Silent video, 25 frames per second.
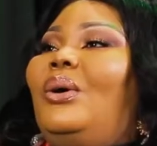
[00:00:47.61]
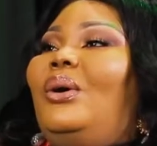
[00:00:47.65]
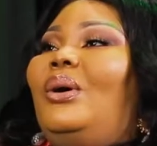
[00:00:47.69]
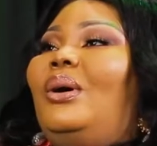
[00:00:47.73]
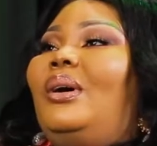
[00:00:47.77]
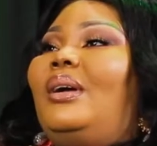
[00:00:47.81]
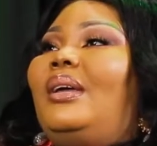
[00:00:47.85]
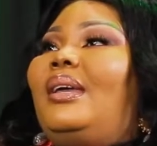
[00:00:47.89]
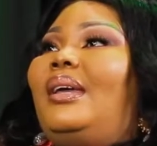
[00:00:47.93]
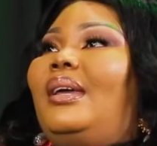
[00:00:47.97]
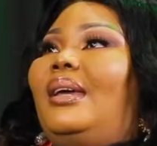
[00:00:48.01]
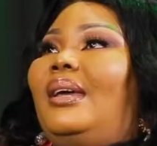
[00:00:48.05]

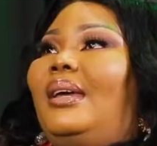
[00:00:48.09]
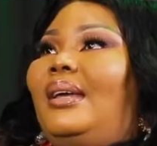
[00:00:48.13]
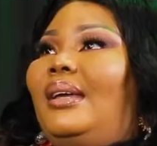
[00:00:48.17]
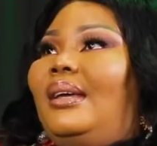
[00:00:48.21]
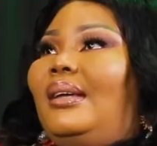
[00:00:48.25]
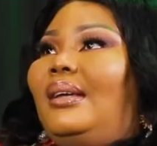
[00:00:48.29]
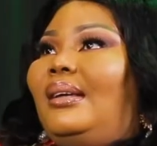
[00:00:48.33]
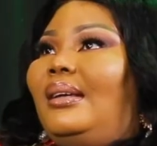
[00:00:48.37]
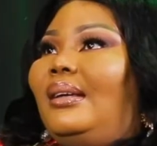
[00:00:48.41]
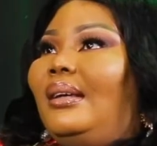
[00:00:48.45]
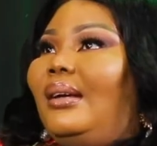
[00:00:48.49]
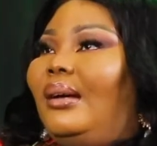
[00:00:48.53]

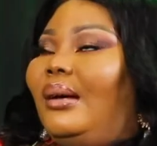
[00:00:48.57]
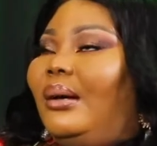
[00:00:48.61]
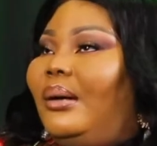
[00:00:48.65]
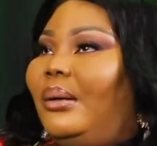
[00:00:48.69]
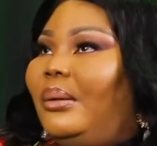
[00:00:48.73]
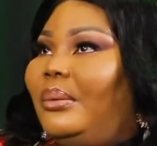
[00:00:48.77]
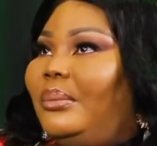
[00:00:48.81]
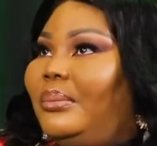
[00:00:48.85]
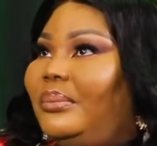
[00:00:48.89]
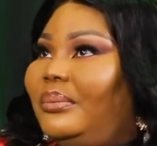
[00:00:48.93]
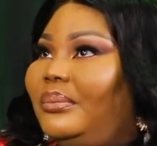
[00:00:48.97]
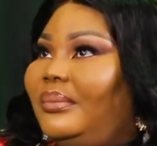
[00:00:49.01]
Okay,
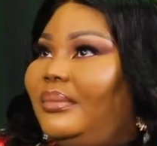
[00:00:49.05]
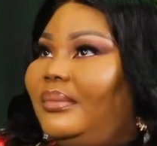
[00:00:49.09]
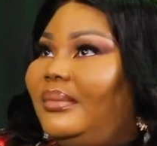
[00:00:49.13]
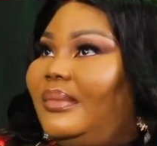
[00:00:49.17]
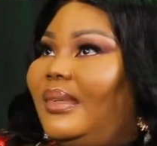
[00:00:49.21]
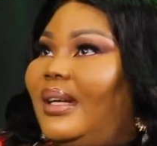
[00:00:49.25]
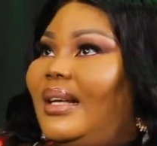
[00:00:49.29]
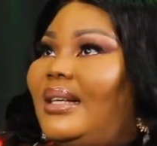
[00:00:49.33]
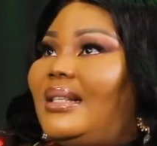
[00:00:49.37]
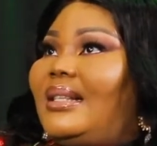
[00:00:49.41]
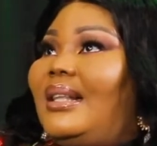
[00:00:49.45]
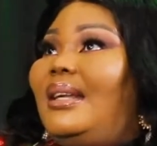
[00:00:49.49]

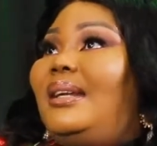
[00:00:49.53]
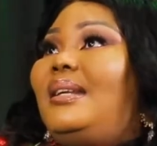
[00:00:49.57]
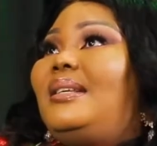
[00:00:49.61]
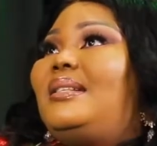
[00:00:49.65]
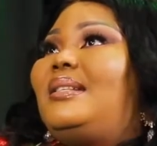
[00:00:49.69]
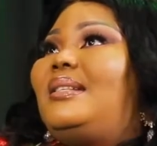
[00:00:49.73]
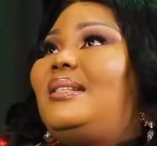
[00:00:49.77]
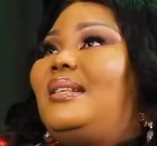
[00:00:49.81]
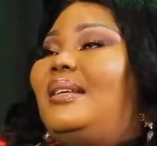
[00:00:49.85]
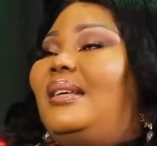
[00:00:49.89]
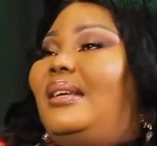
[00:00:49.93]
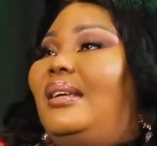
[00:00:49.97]
I started
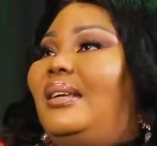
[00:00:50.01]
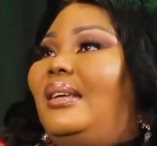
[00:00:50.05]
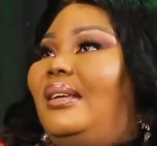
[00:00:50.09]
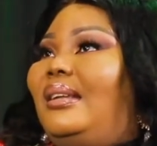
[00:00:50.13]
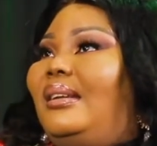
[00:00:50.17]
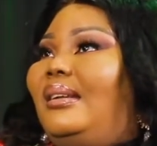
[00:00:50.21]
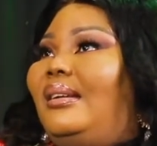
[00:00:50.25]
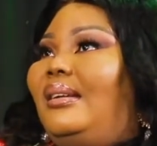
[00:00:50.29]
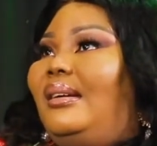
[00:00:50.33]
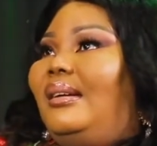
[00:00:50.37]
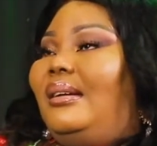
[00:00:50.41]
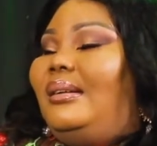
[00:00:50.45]

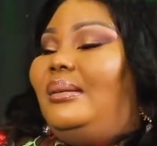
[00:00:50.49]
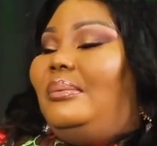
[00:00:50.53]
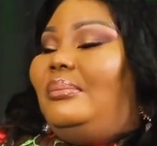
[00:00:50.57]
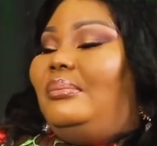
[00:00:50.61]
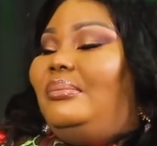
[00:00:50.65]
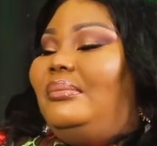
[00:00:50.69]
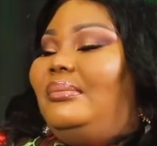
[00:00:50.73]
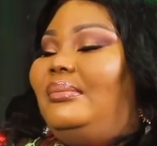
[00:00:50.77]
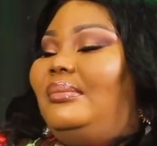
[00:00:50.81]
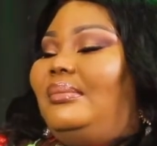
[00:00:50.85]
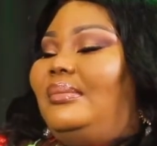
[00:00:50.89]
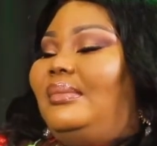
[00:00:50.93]
singing
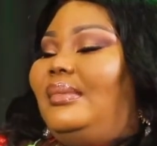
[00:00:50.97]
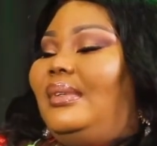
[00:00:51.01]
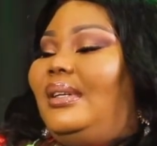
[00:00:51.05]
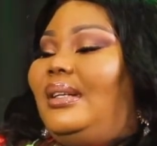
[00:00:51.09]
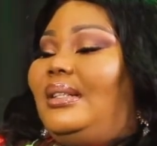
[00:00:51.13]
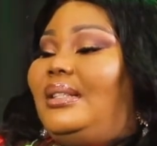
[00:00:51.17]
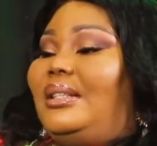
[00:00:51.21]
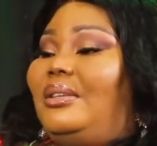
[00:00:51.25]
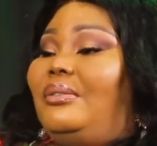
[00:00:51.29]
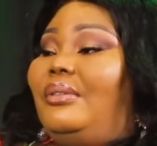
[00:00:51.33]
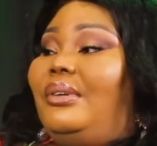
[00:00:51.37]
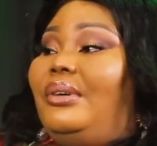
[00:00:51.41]

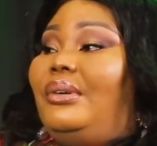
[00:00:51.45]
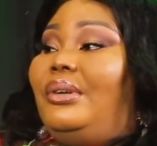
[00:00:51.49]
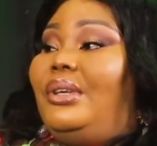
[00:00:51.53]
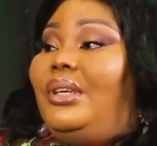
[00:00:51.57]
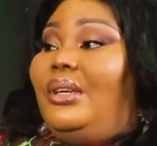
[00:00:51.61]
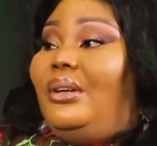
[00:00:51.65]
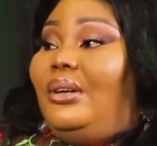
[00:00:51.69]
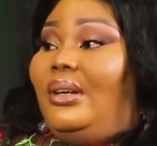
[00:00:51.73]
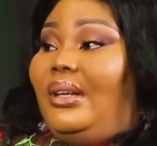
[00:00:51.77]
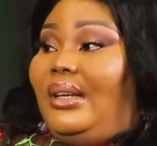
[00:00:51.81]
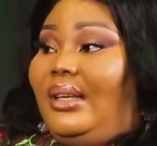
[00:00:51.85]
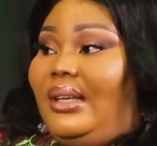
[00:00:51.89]
at a very
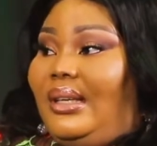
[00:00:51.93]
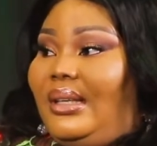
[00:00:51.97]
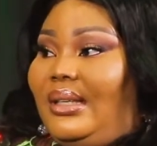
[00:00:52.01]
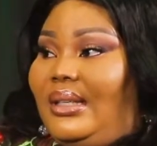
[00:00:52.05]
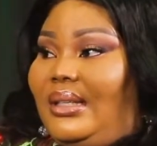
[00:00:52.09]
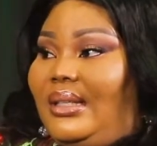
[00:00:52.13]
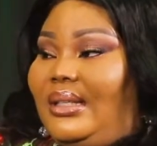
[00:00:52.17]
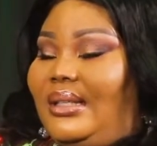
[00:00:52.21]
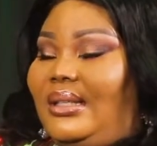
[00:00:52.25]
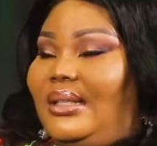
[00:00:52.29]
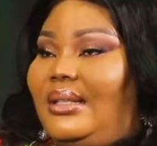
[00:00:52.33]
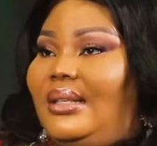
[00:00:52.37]
young
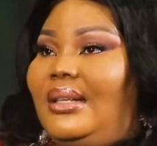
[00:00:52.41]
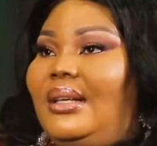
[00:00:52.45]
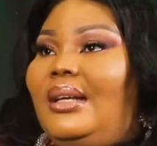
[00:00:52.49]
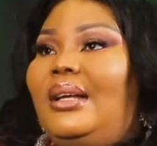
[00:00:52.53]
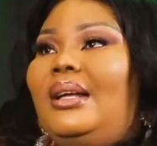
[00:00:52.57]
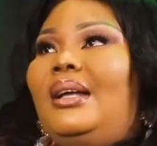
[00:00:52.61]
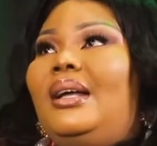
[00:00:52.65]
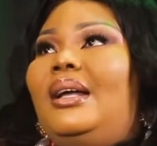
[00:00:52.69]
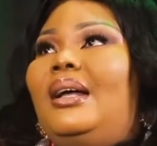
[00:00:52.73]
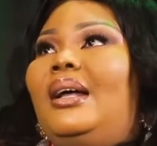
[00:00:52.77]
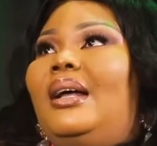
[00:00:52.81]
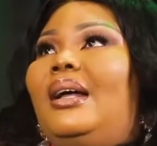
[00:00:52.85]
age.
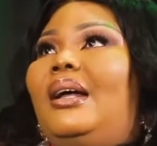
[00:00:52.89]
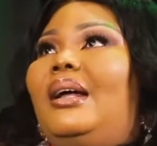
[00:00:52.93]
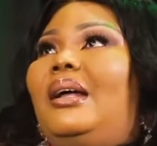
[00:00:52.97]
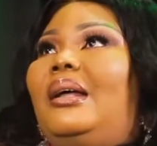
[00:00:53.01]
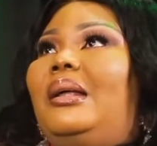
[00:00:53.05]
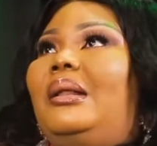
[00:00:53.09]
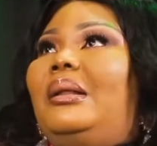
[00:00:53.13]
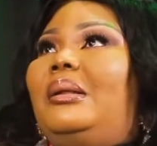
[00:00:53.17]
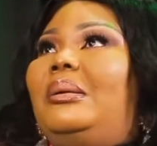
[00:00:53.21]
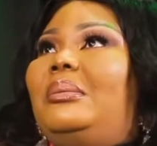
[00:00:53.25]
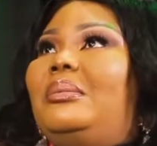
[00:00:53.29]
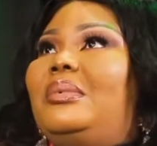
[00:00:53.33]

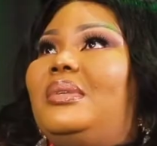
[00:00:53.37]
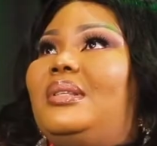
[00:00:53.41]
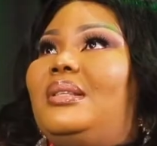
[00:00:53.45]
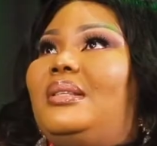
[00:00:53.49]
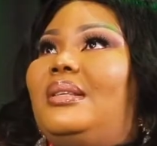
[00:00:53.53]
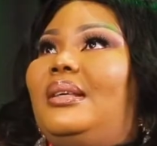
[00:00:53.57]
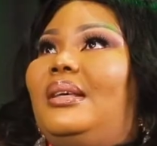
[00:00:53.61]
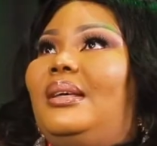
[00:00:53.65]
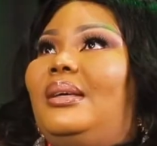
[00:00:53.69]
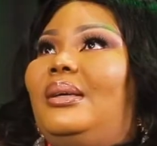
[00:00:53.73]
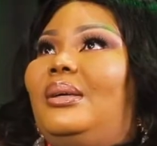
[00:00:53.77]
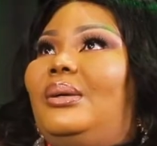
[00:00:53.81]
Let me
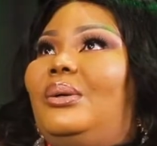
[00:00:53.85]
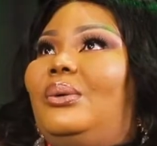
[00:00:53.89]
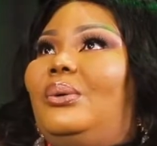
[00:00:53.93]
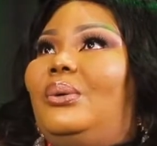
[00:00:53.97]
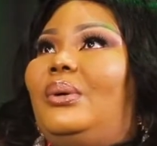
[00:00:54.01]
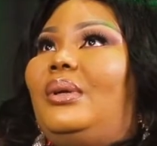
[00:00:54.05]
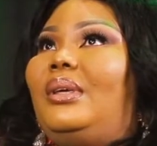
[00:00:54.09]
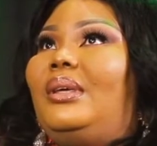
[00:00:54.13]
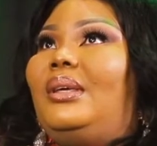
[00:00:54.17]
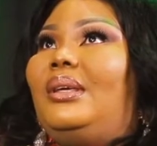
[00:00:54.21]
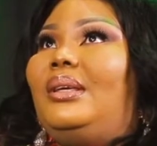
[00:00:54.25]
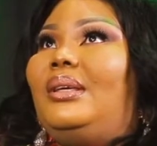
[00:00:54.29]
say,
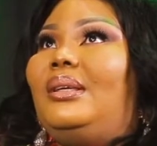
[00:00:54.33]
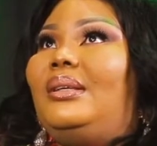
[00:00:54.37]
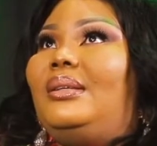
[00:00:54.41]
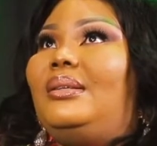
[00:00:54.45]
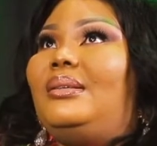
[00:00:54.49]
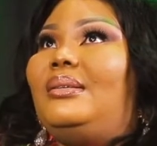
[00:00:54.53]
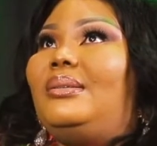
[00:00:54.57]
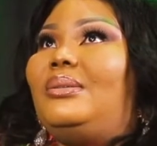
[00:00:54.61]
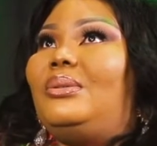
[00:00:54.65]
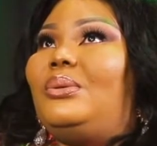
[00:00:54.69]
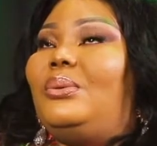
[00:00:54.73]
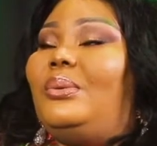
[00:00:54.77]
okay,
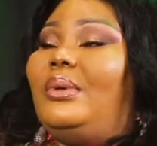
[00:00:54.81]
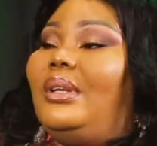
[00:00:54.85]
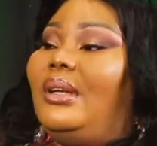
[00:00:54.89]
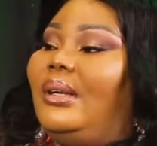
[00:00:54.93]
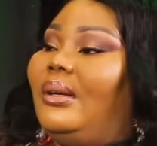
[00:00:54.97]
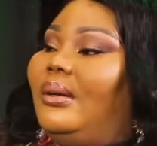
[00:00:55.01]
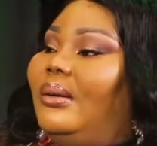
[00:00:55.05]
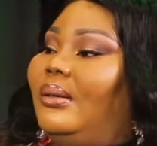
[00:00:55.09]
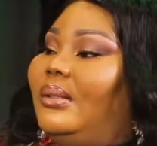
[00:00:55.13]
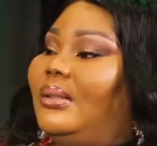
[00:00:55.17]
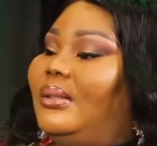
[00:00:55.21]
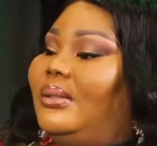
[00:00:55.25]
so when I
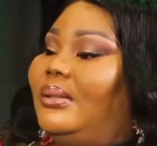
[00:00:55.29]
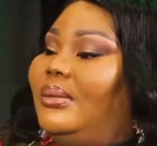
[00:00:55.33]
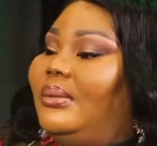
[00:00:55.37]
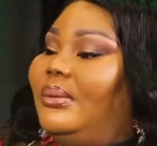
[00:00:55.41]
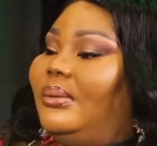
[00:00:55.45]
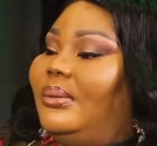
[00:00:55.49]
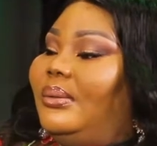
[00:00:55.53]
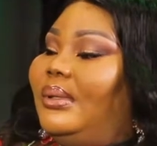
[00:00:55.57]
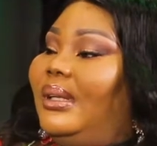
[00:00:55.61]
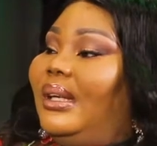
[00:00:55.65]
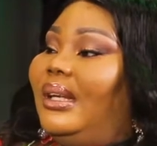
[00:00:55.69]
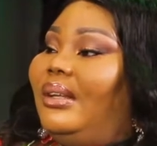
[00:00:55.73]
got
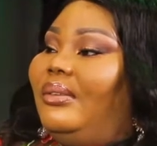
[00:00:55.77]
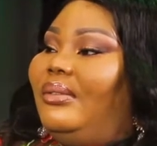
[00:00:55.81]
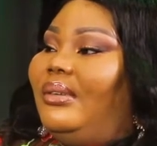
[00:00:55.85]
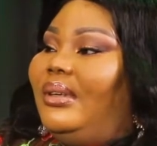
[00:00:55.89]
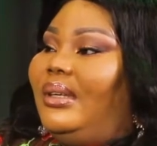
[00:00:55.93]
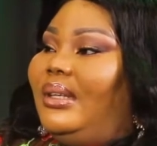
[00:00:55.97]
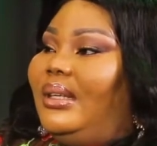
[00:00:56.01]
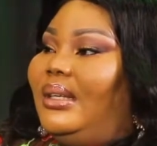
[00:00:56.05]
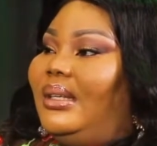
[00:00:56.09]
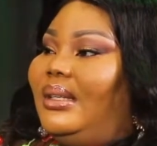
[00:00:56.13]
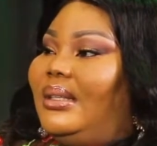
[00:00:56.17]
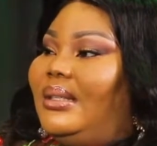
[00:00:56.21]
to
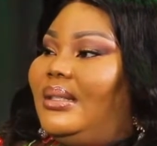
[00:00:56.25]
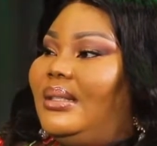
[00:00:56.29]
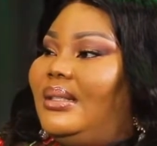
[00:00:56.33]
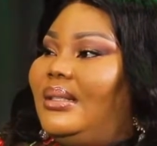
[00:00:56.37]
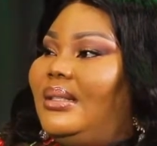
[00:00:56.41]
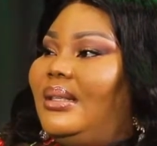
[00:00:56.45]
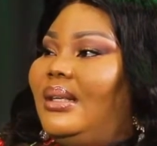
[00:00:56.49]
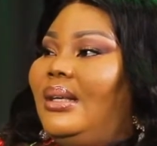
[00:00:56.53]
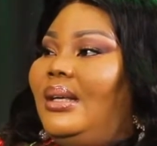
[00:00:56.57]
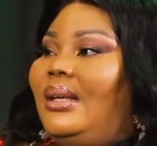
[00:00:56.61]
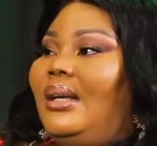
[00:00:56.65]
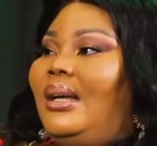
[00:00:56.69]
11
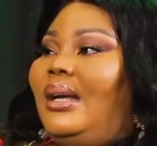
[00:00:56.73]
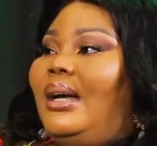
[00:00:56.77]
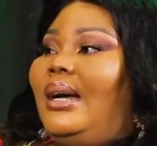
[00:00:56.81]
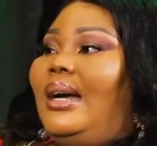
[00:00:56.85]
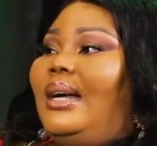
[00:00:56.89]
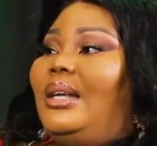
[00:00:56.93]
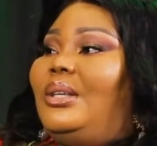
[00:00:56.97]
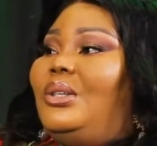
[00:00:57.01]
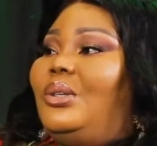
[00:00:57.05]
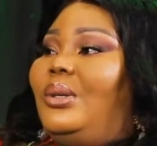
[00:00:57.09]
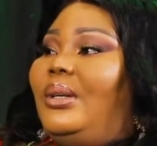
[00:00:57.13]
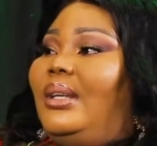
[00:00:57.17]
years,
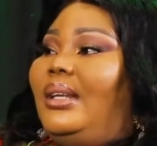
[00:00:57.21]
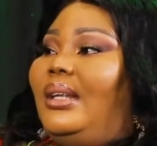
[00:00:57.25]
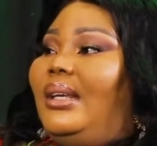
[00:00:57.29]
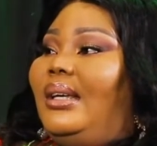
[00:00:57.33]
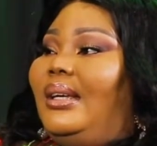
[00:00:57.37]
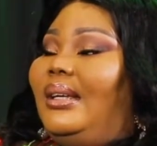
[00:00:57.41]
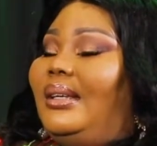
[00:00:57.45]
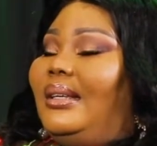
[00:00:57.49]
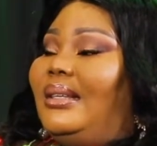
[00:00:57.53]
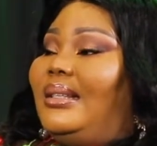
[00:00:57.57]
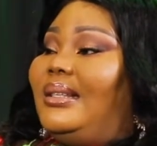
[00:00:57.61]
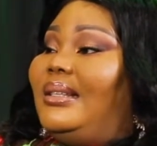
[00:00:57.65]
I joined
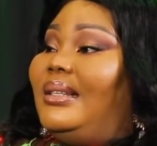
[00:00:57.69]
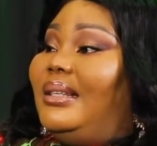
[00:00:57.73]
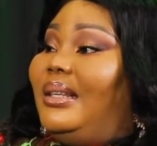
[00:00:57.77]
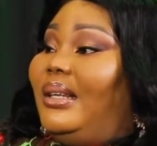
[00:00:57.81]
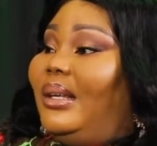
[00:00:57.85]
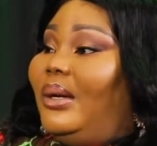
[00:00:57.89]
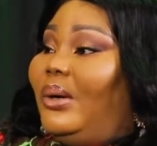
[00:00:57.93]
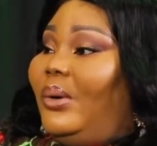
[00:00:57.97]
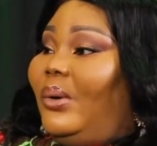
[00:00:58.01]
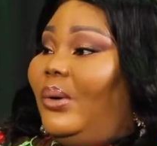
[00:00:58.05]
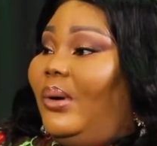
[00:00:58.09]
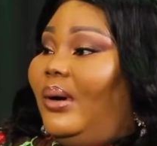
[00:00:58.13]
a
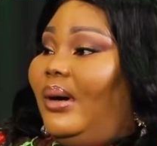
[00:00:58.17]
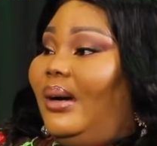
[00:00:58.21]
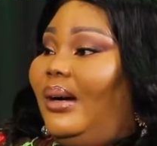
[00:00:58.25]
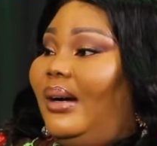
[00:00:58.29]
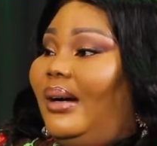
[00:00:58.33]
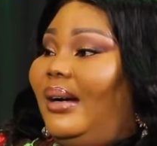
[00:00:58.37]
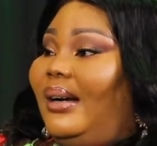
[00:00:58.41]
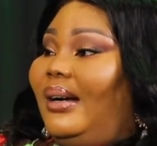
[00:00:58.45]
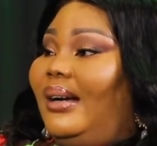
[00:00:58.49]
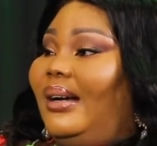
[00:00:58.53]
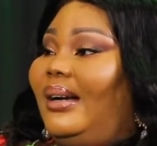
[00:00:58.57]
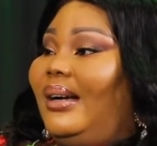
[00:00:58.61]
senior
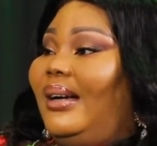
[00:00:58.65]
choir.